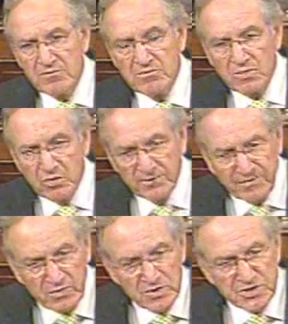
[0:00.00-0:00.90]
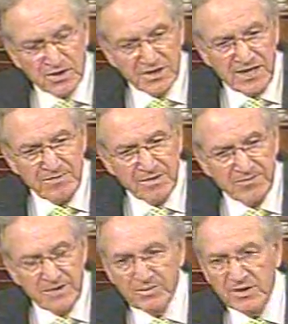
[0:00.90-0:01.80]
more focus on keeping
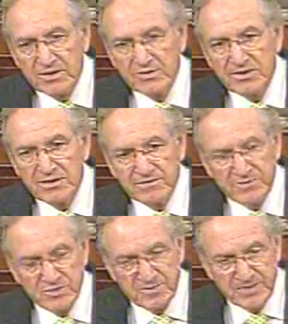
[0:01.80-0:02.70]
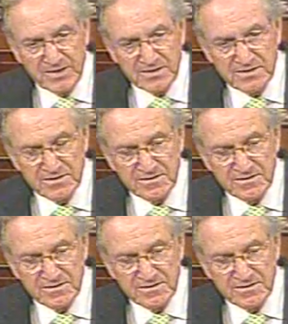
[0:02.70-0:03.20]
people healthy in the first place.